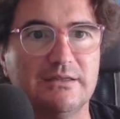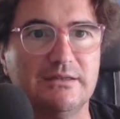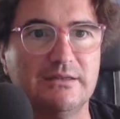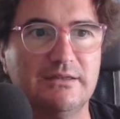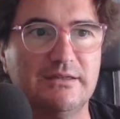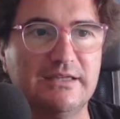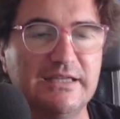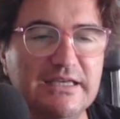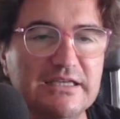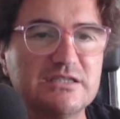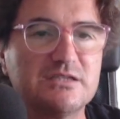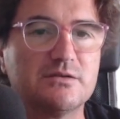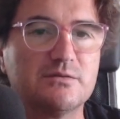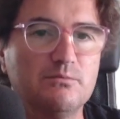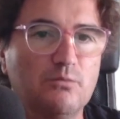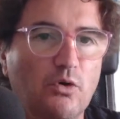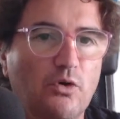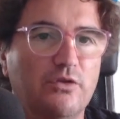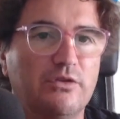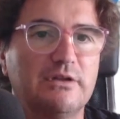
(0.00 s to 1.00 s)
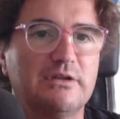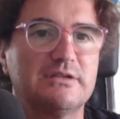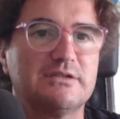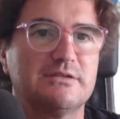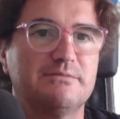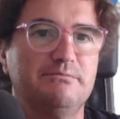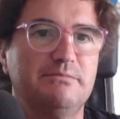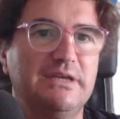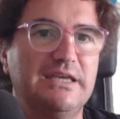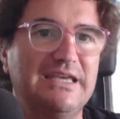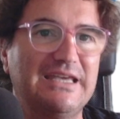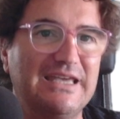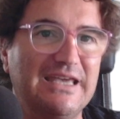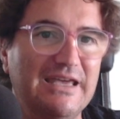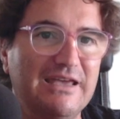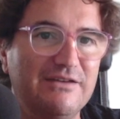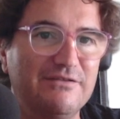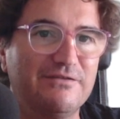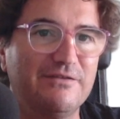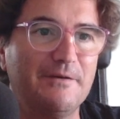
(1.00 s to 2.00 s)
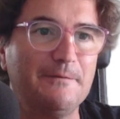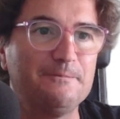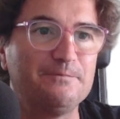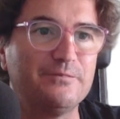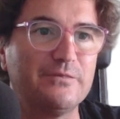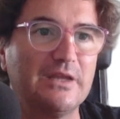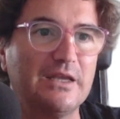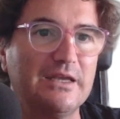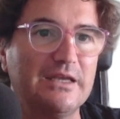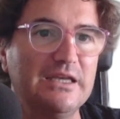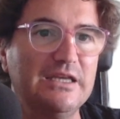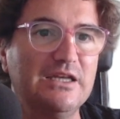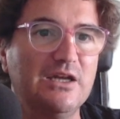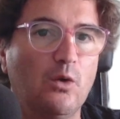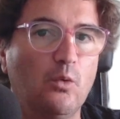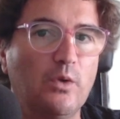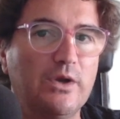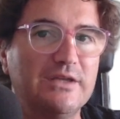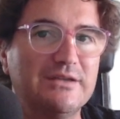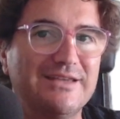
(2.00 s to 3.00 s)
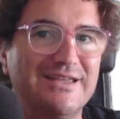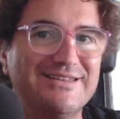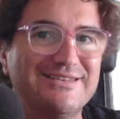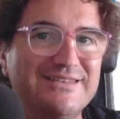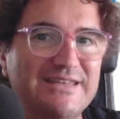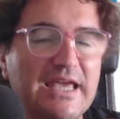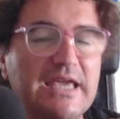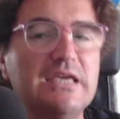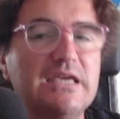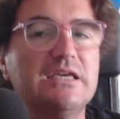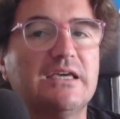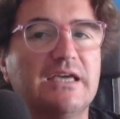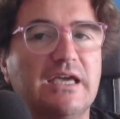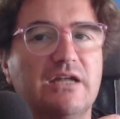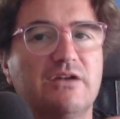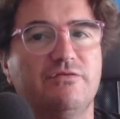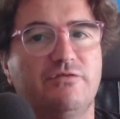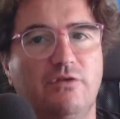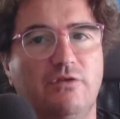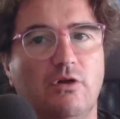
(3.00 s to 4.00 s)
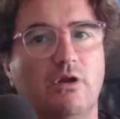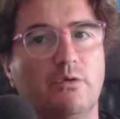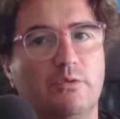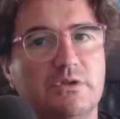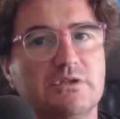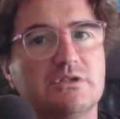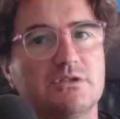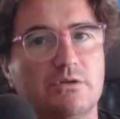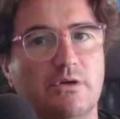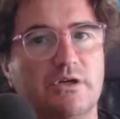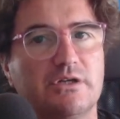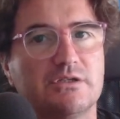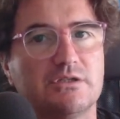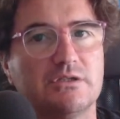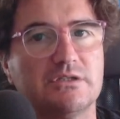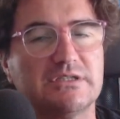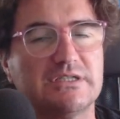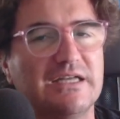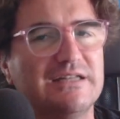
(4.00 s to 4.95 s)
these models behave in a way that they can follow instructions.